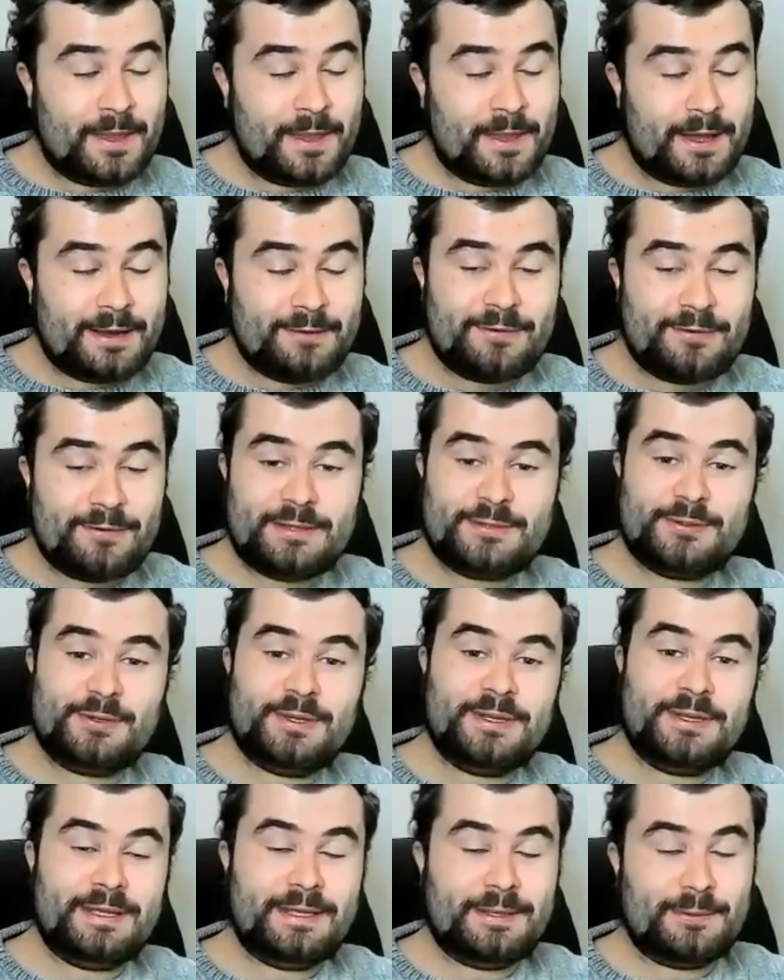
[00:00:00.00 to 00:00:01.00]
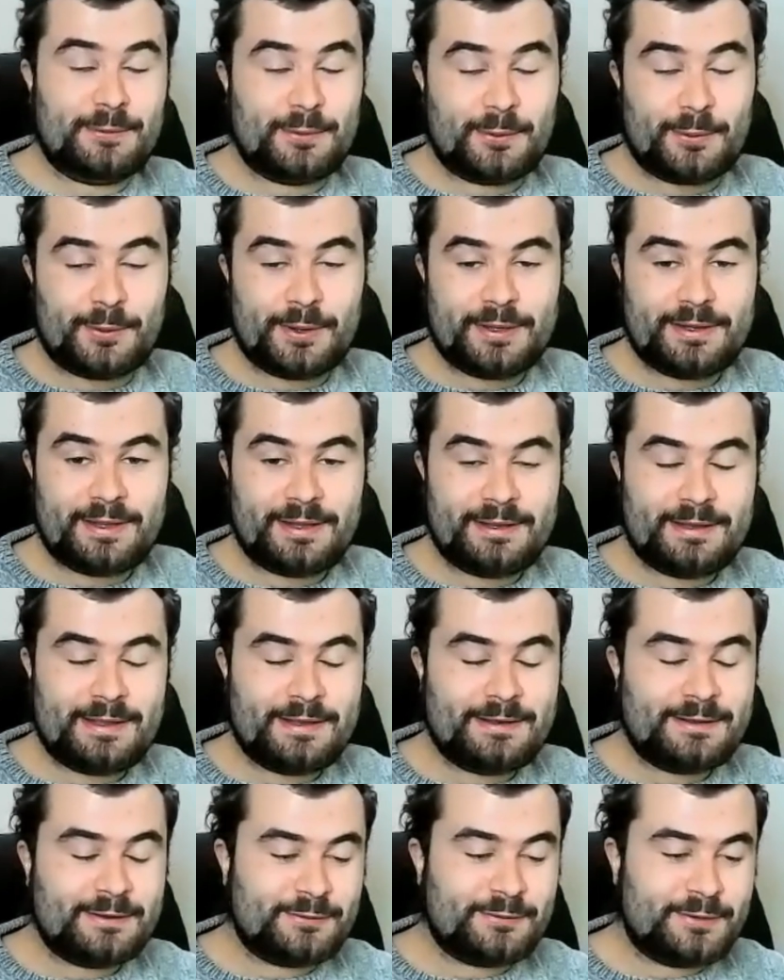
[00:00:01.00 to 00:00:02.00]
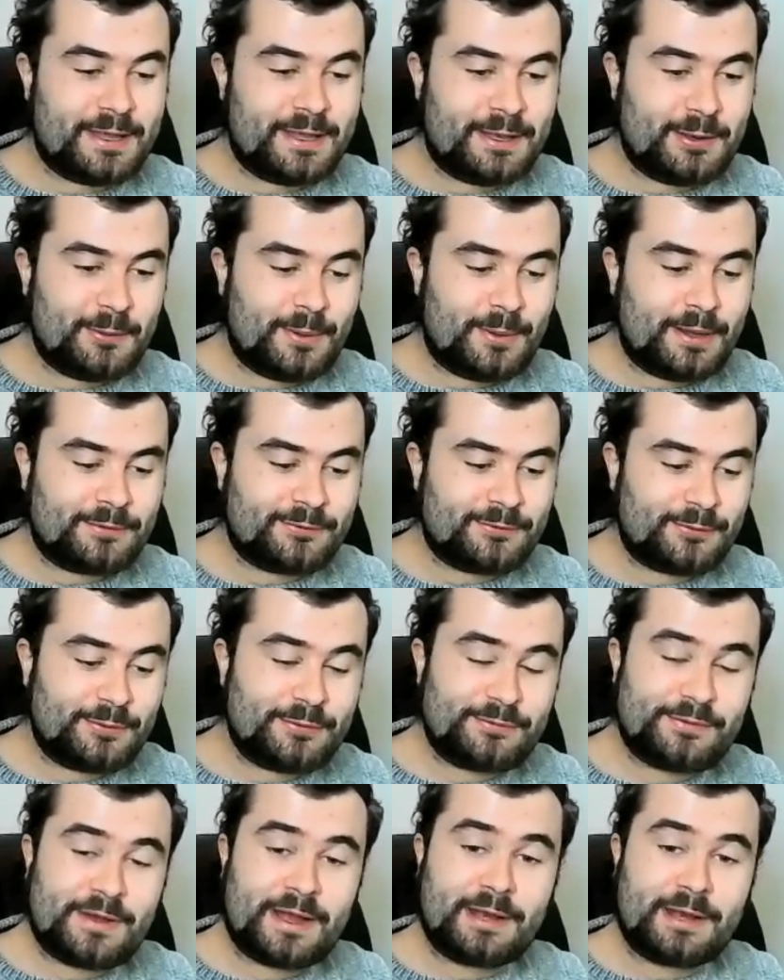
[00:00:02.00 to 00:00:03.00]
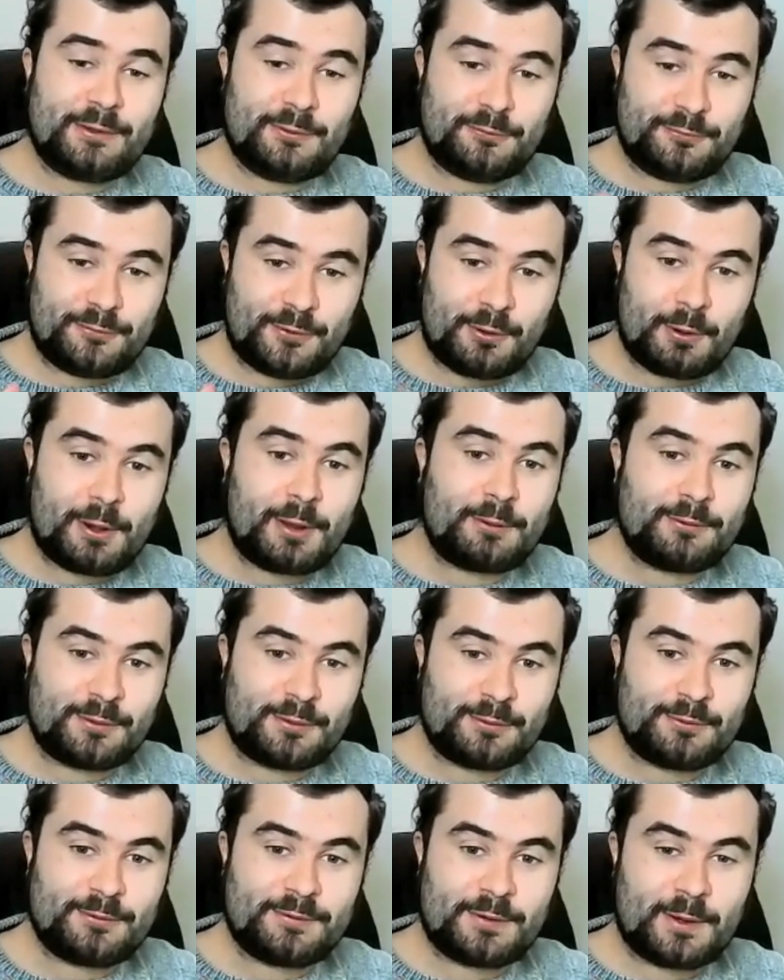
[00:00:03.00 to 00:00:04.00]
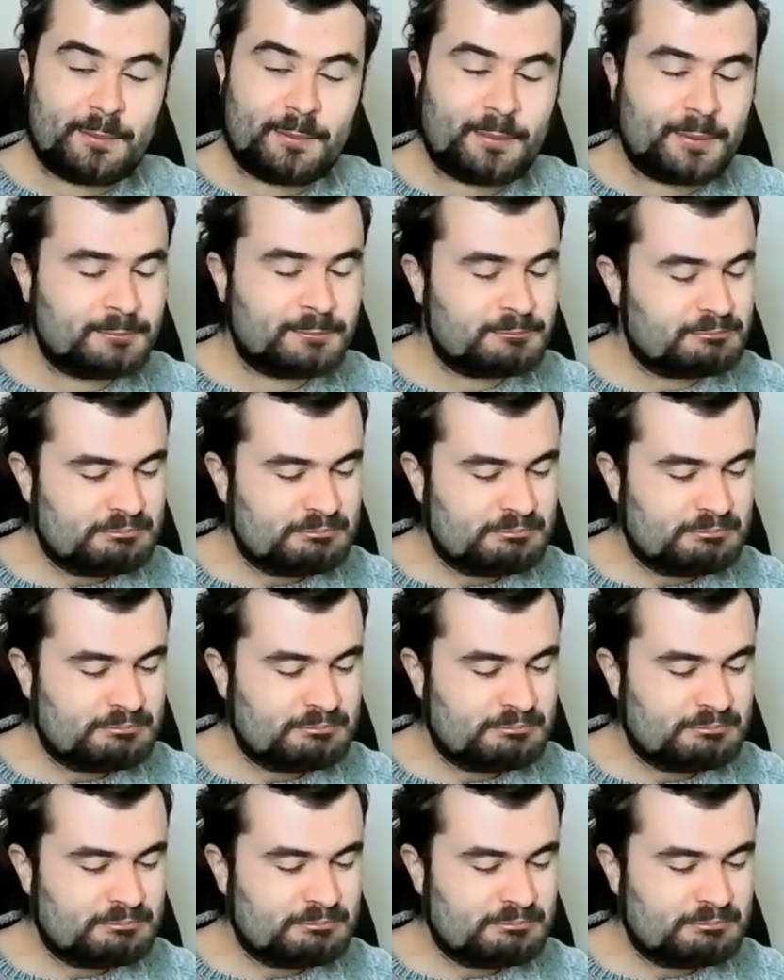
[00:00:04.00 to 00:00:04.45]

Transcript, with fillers: and eventually you know it, it, it doesn't end well so the fact you've gone out on top